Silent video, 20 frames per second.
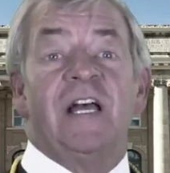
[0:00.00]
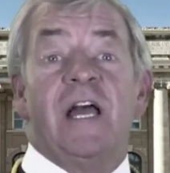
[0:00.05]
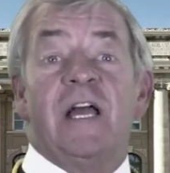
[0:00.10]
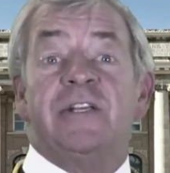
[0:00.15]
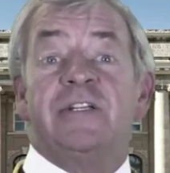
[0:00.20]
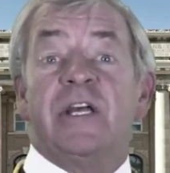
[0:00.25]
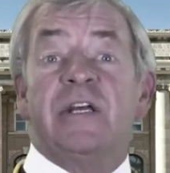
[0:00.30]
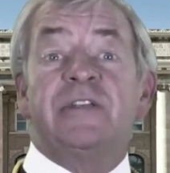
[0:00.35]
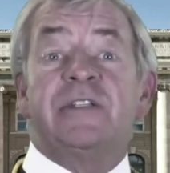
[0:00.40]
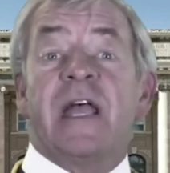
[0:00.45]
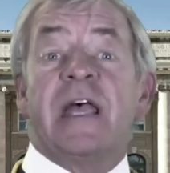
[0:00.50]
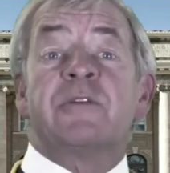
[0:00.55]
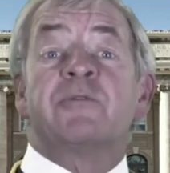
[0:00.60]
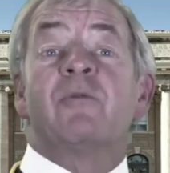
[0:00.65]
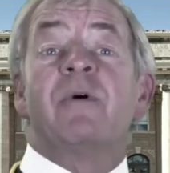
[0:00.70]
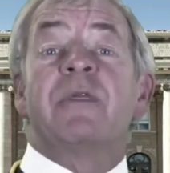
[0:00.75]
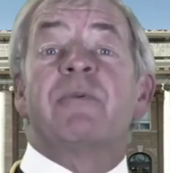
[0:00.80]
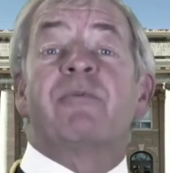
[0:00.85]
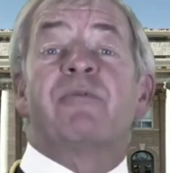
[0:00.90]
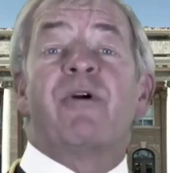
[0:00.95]
Just as
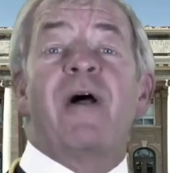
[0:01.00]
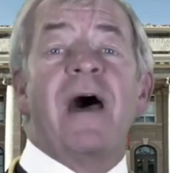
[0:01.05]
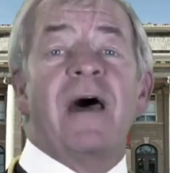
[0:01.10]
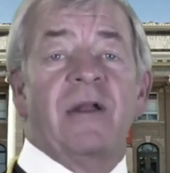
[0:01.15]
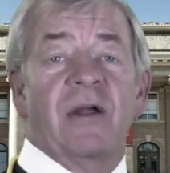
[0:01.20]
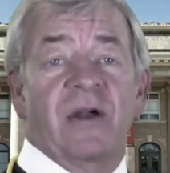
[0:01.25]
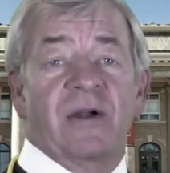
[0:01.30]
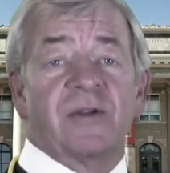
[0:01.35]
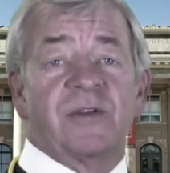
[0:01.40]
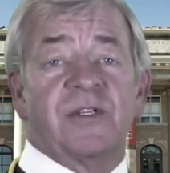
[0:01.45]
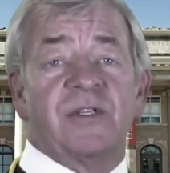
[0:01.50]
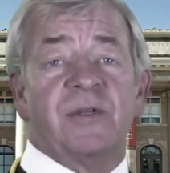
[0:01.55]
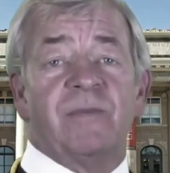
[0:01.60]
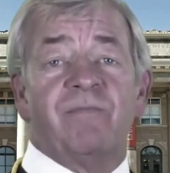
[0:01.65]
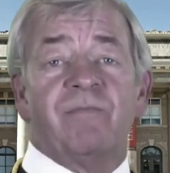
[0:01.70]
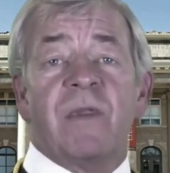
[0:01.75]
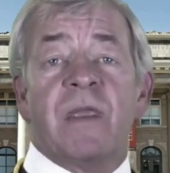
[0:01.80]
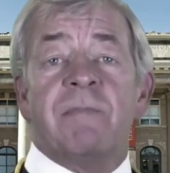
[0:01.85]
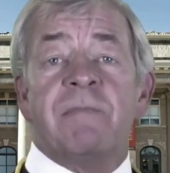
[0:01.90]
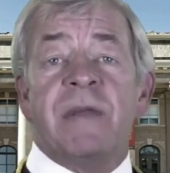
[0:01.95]
with products,
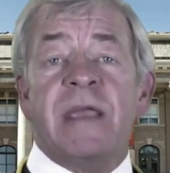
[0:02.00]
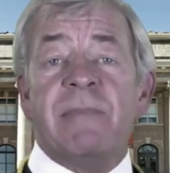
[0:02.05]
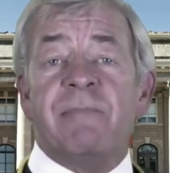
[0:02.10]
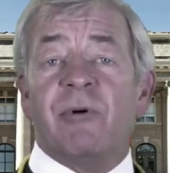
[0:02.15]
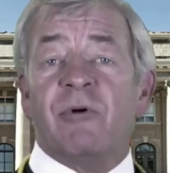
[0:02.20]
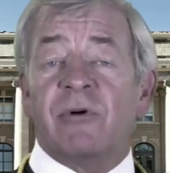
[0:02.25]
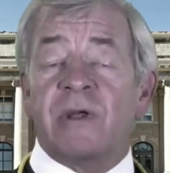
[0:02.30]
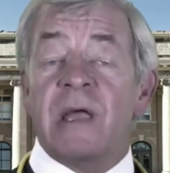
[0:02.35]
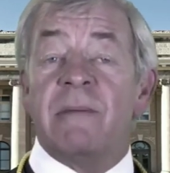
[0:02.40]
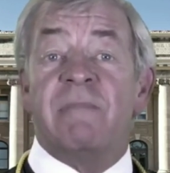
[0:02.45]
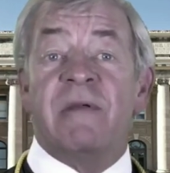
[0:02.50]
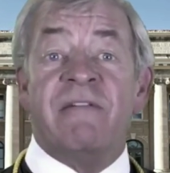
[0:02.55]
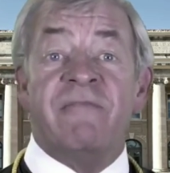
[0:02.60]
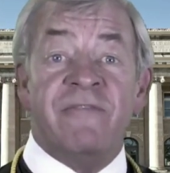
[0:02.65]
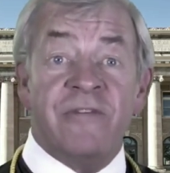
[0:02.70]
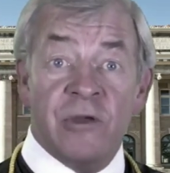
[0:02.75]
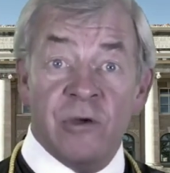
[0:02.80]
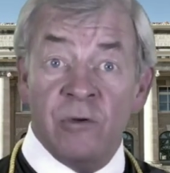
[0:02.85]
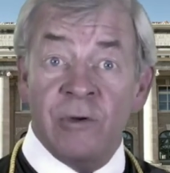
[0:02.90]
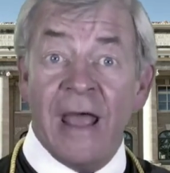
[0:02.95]
people can be
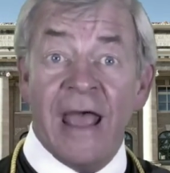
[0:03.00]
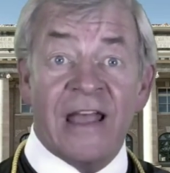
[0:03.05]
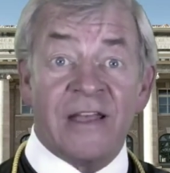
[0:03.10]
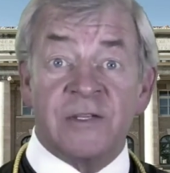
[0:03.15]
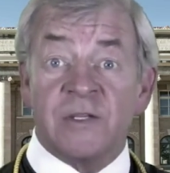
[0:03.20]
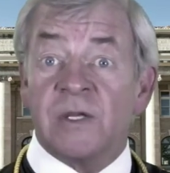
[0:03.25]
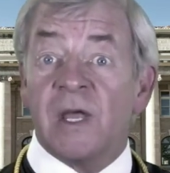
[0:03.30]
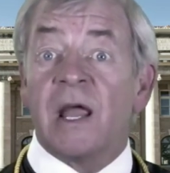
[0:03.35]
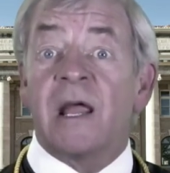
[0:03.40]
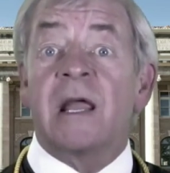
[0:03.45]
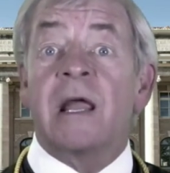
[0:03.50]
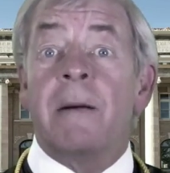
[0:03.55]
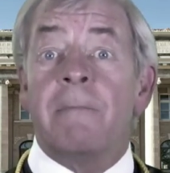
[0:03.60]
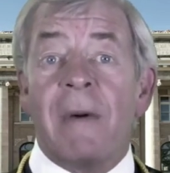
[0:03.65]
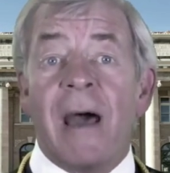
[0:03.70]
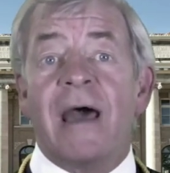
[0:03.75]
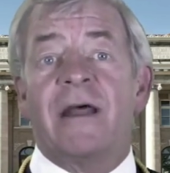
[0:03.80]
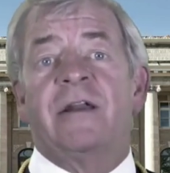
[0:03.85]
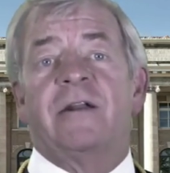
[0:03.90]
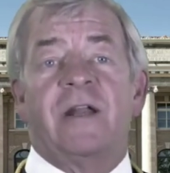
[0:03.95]
viewed as
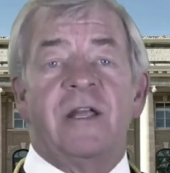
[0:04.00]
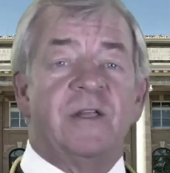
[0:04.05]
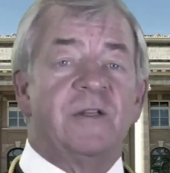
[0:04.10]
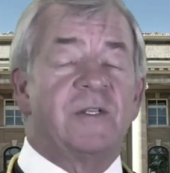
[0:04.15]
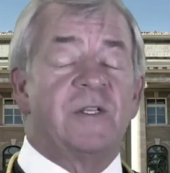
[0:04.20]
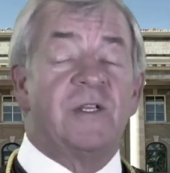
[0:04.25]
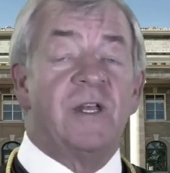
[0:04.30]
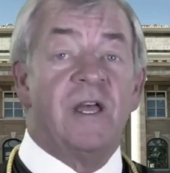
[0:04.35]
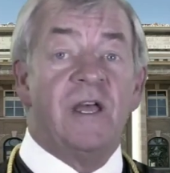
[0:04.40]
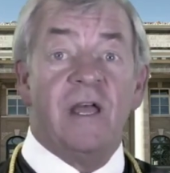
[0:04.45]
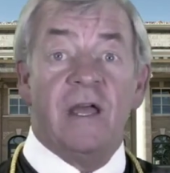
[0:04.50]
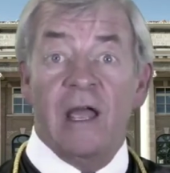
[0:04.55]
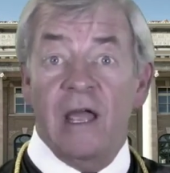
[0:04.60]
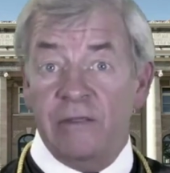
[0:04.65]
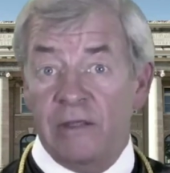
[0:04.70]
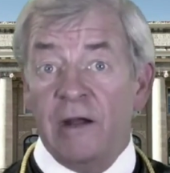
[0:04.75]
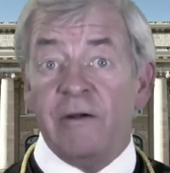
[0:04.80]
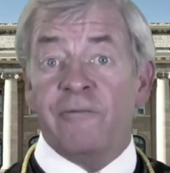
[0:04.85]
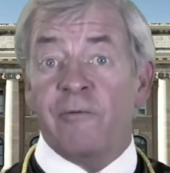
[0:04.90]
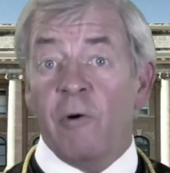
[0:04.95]
commodities
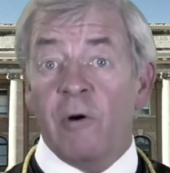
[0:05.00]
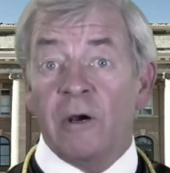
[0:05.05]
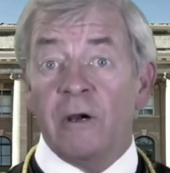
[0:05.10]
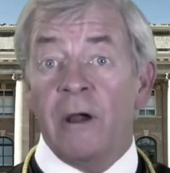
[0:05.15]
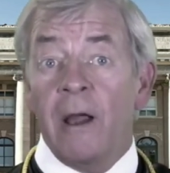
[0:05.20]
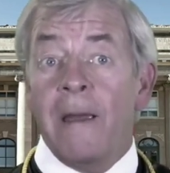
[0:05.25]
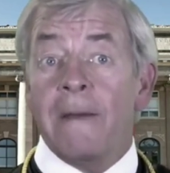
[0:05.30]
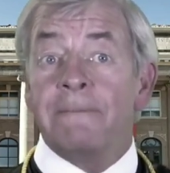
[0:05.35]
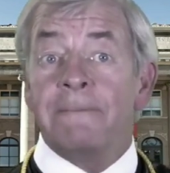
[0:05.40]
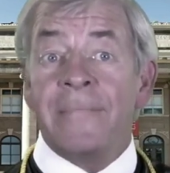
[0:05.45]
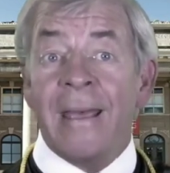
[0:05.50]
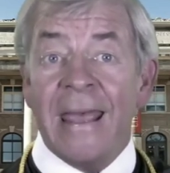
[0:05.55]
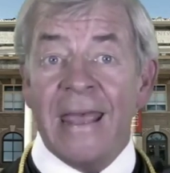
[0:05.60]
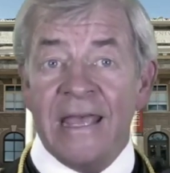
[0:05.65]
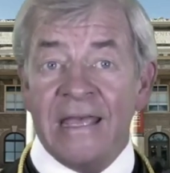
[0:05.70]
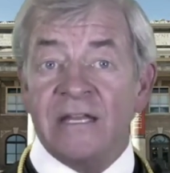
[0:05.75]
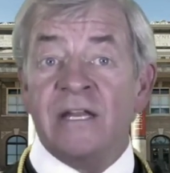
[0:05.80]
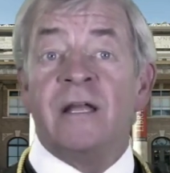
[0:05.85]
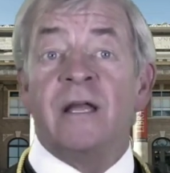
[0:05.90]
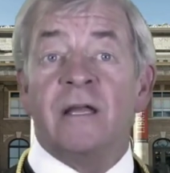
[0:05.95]
and therefore
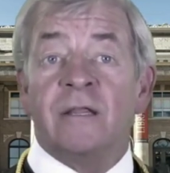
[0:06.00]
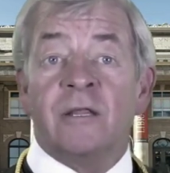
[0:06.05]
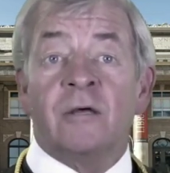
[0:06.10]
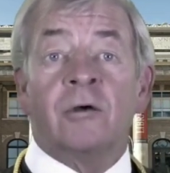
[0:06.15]
paid the